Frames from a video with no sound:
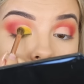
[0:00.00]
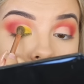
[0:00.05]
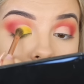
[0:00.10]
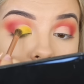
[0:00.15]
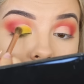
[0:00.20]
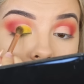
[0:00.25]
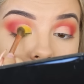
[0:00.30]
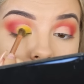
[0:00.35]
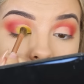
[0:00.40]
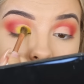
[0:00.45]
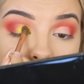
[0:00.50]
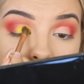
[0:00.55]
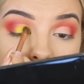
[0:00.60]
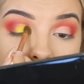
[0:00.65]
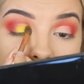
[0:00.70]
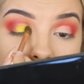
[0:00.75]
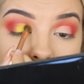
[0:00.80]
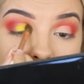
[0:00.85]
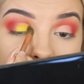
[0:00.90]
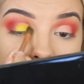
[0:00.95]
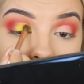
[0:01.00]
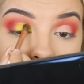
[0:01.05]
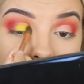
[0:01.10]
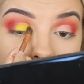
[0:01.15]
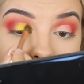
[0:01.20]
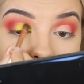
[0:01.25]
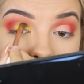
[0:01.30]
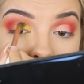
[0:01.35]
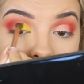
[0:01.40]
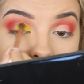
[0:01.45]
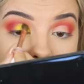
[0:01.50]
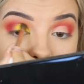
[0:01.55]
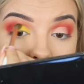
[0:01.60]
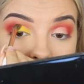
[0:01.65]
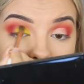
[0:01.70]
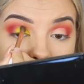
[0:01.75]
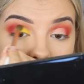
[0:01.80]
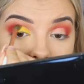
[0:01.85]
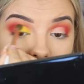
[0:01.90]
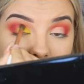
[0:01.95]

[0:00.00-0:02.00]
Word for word: I'm just packing that